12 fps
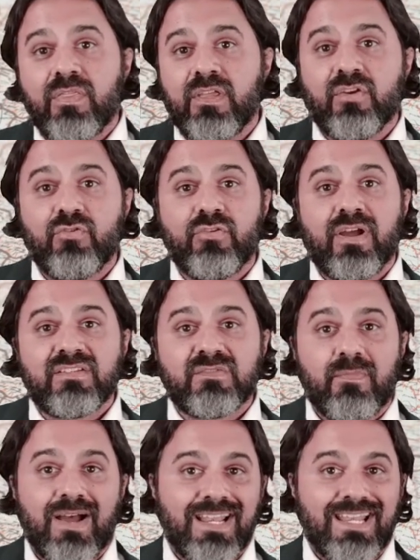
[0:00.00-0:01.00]
the address
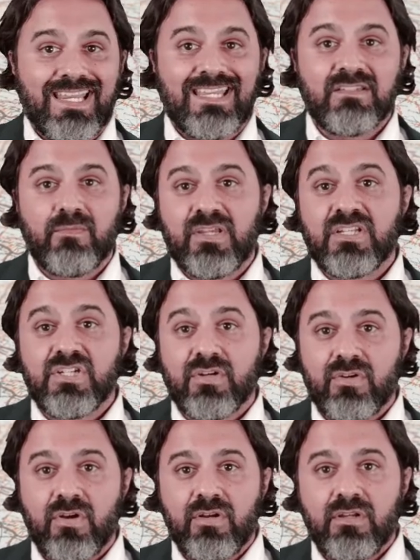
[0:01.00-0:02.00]
might need to be
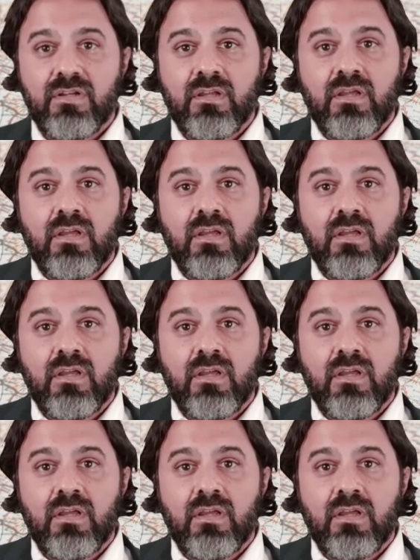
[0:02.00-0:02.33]
geocoded,